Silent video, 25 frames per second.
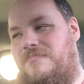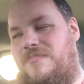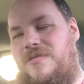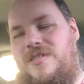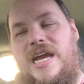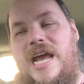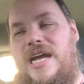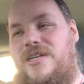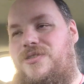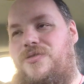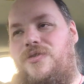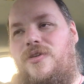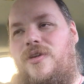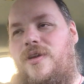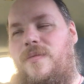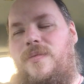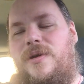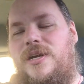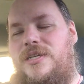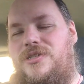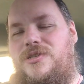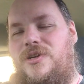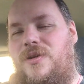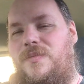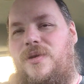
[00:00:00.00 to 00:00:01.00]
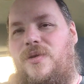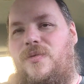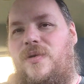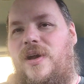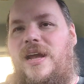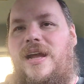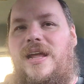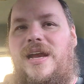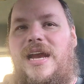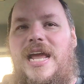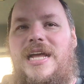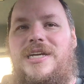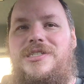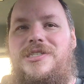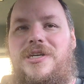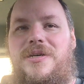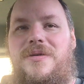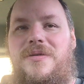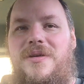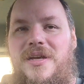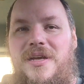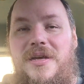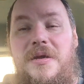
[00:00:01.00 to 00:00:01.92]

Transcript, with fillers: Statue of Liberty shouldn't be winking at you.